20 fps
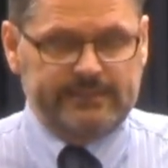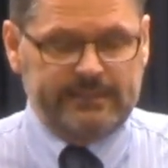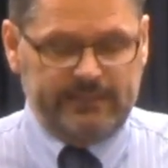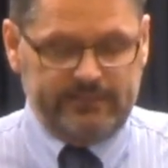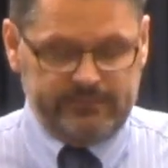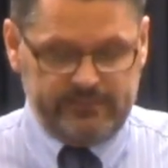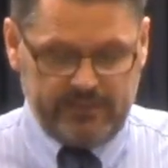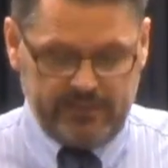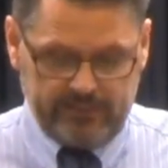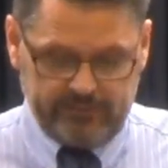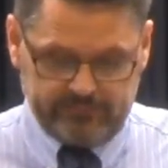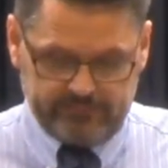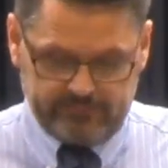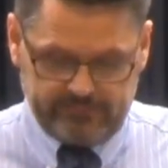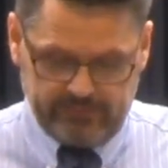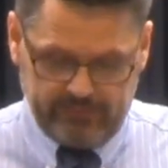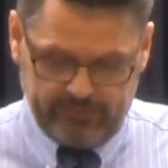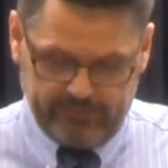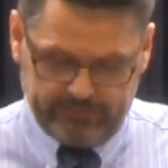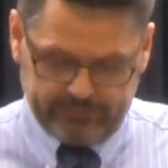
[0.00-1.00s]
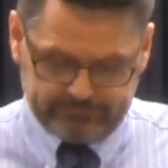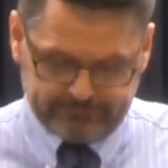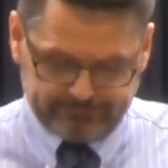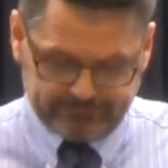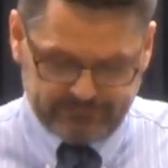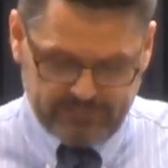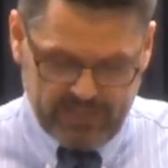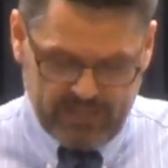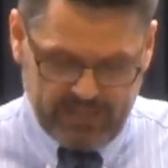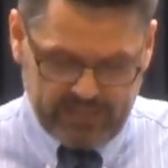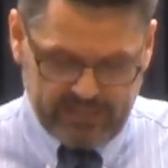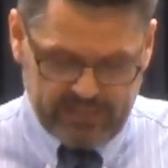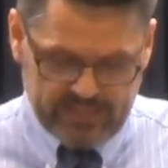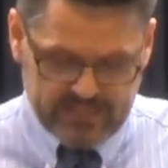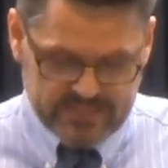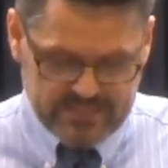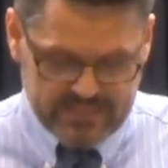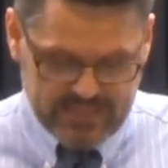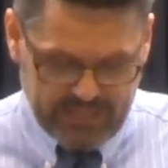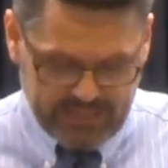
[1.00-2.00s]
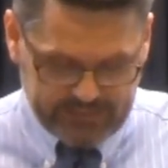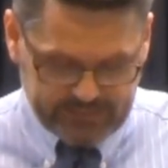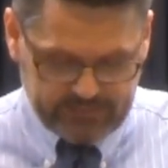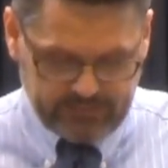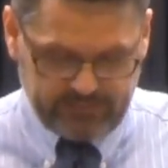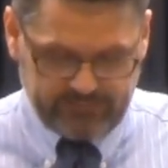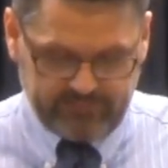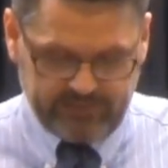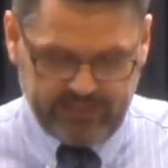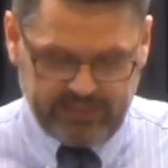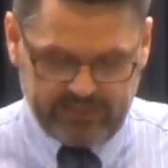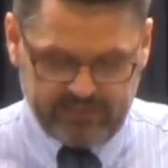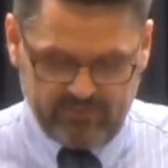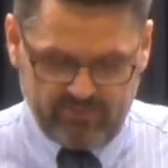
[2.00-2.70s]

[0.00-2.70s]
And yet, God has not done that.